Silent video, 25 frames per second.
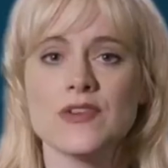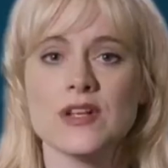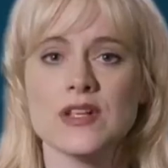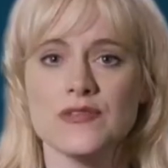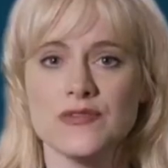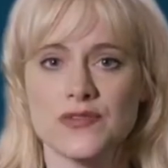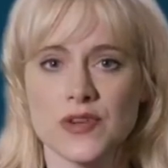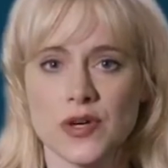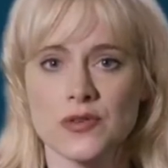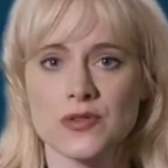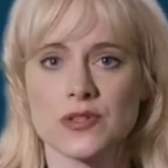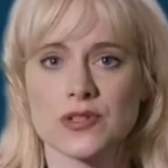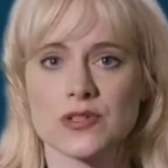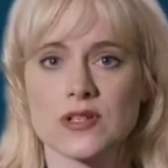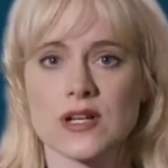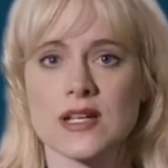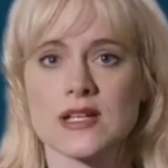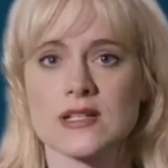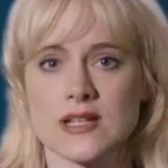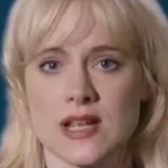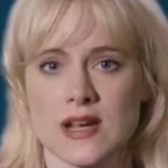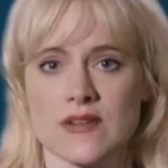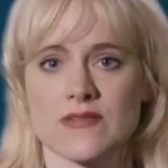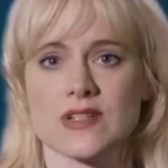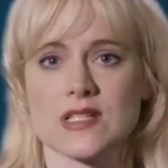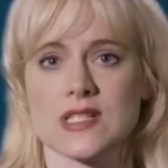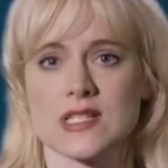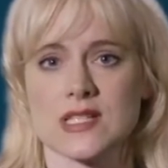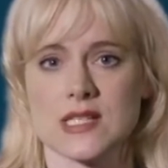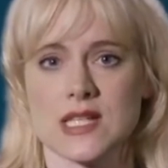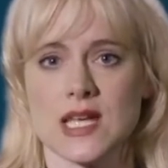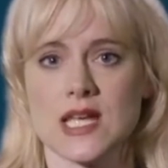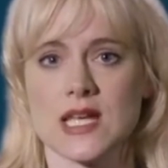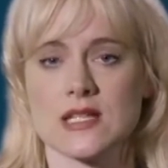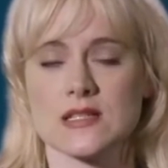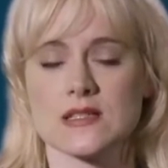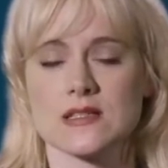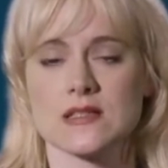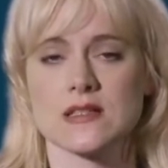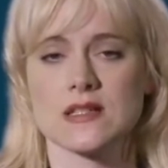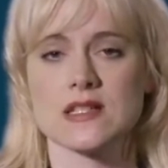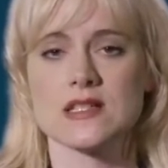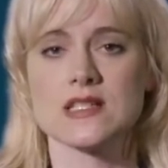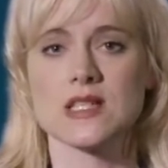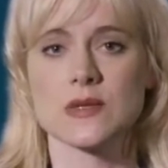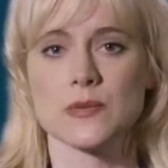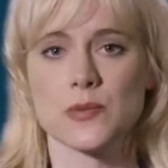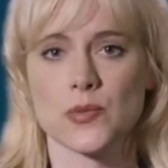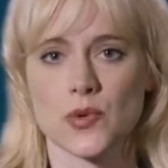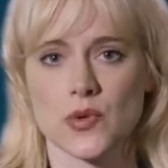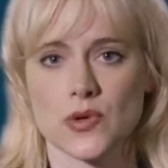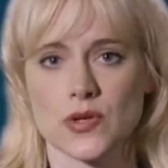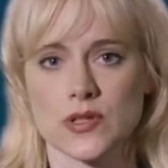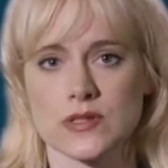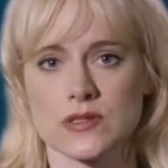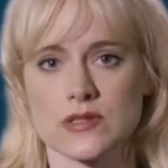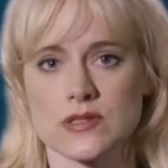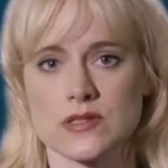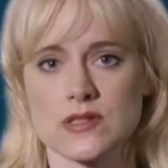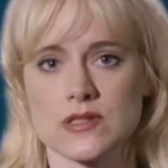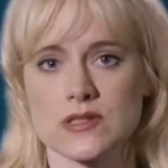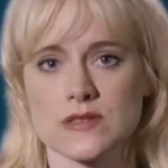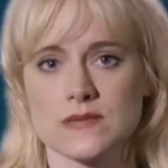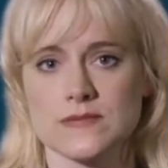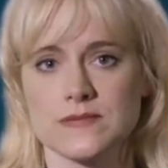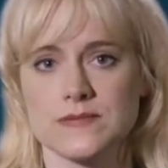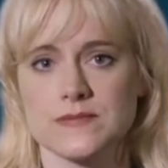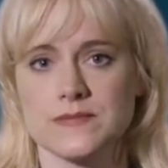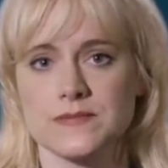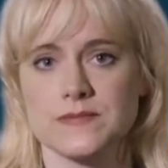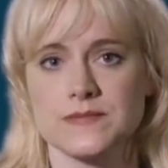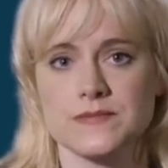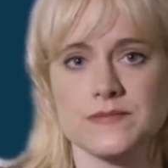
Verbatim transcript: every voter in every state, is important.